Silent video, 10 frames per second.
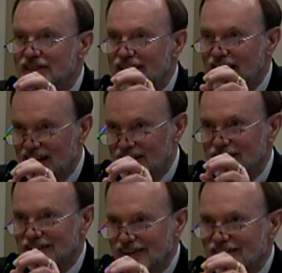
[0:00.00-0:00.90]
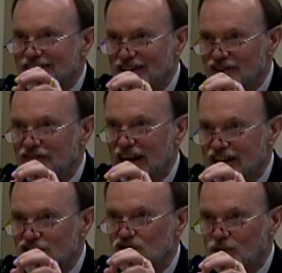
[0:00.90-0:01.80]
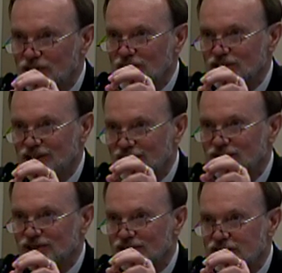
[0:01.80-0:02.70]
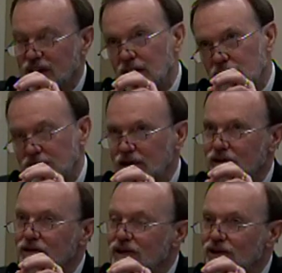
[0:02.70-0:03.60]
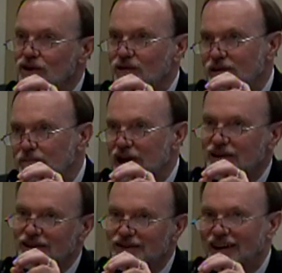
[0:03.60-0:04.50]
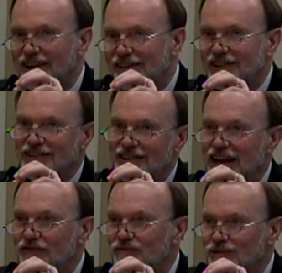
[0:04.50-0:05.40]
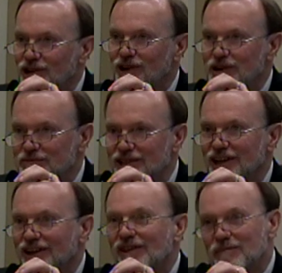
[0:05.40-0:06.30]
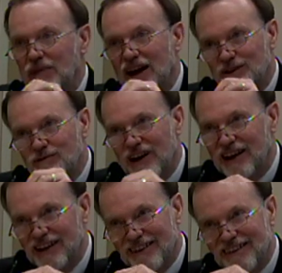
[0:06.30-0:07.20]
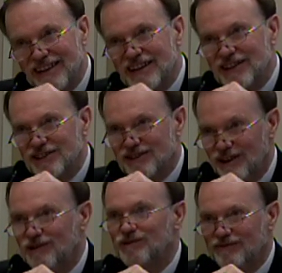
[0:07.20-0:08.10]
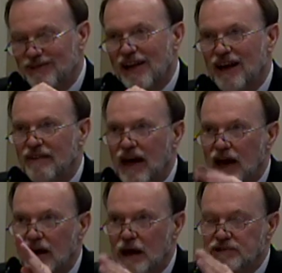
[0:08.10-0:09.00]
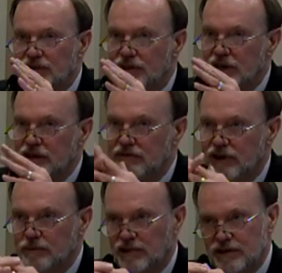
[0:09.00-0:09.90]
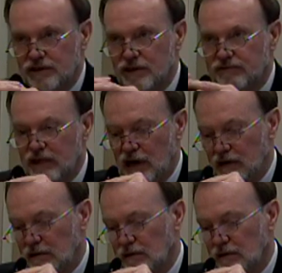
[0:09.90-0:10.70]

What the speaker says: debt advantage with these countries to say, oh, you know, you want better debt terms, by the way. So absolutely, thank you very much, sir, for that.